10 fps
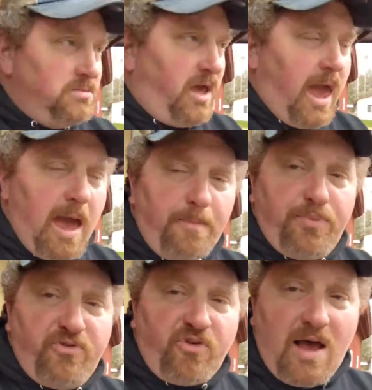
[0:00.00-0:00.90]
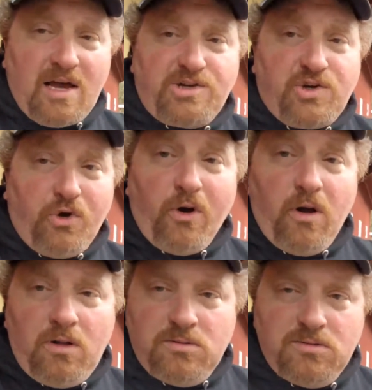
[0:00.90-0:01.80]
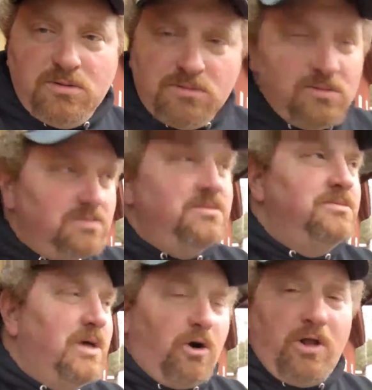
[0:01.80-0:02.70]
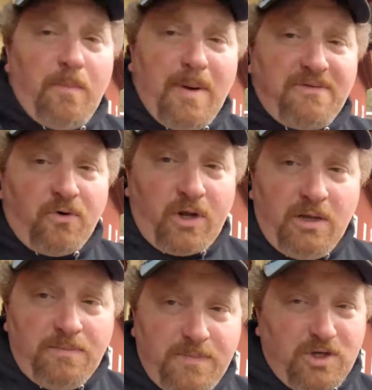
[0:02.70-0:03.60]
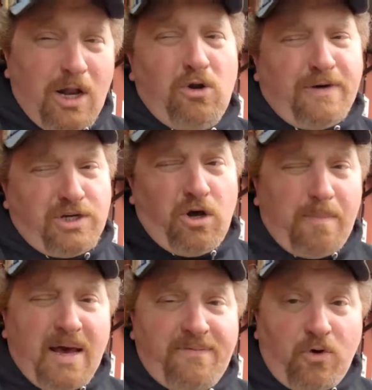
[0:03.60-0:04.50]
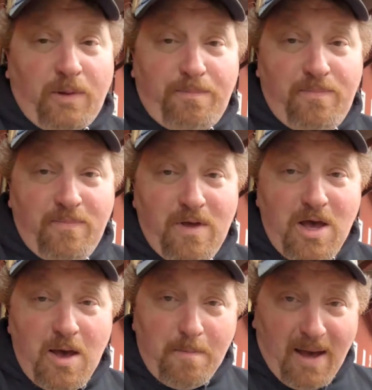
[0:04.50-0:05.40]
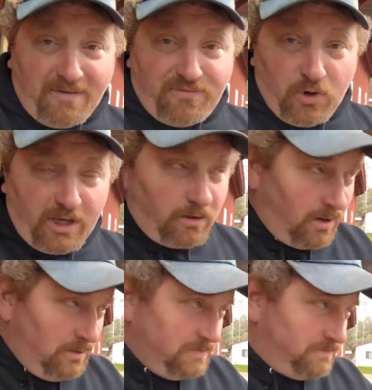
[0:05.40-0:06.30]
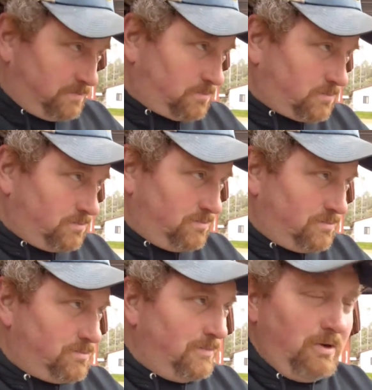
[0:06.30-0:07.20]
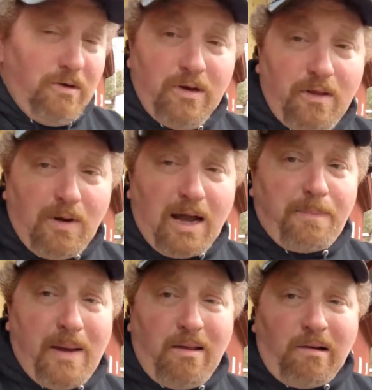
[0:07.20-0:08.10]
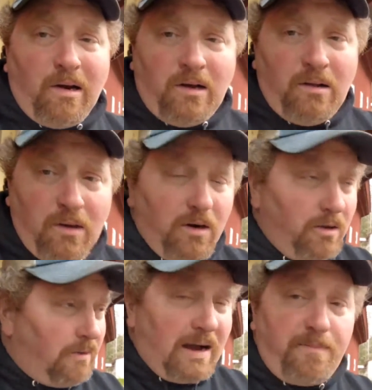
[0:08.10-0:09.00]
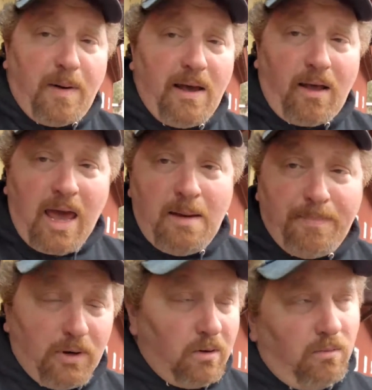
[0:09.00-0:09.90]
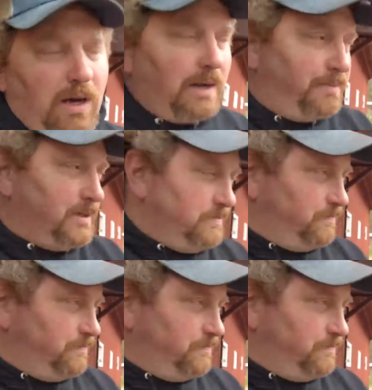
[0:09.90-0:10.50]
camp / grill out on the back 40. So I don't know if I should call it back 40 grill, or the rock pile grill, or the rock pile camp, or what. But